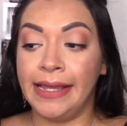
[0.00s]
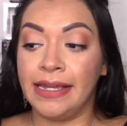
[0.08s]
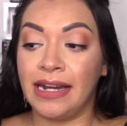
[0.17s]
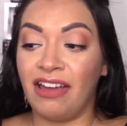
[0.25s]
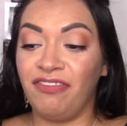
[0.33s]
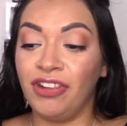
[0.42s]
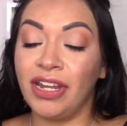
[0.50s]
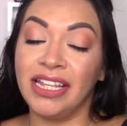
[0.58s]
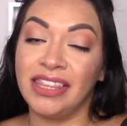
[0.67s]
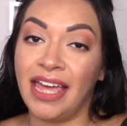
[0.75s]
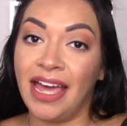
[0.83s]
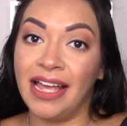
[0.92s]
and I feel
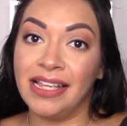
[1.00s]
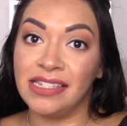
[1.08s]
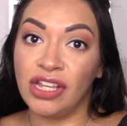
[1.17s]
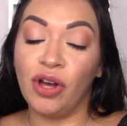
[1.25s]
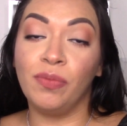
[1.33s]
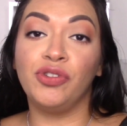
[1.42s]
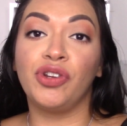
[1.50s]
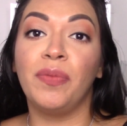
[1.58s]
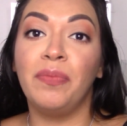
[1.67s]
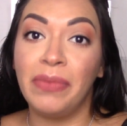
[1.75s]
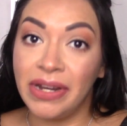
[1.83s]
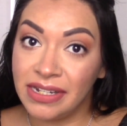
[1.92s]
like that has helped
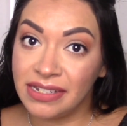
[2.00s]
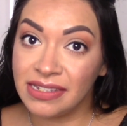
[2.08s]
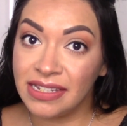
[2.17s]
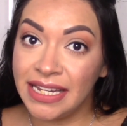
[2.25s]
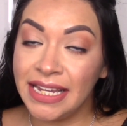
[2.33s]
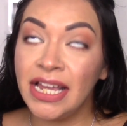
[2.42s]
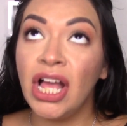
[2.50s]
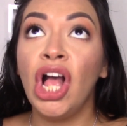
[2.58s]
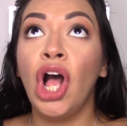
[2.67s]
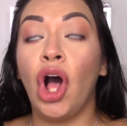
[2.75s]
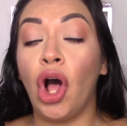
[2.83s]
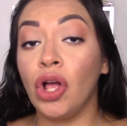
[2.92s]
tremendously.
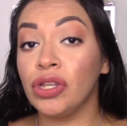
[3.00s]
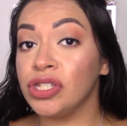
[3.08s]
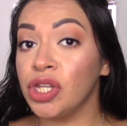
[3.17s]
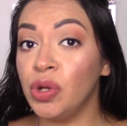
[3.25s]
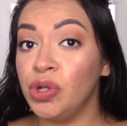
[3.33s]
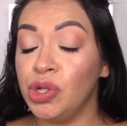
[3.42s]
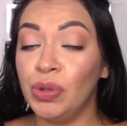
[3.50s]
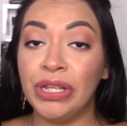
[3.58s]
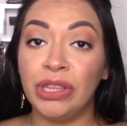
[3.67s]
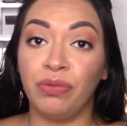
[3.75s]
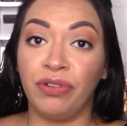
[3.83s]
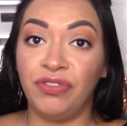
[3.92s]
Also
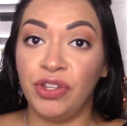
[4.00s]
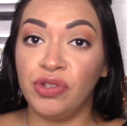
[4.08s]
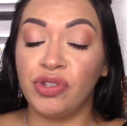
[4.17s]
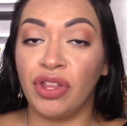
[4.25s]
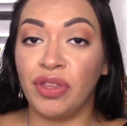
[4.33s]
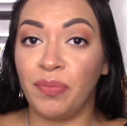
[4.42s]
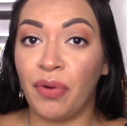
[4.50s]
doing the reviews on the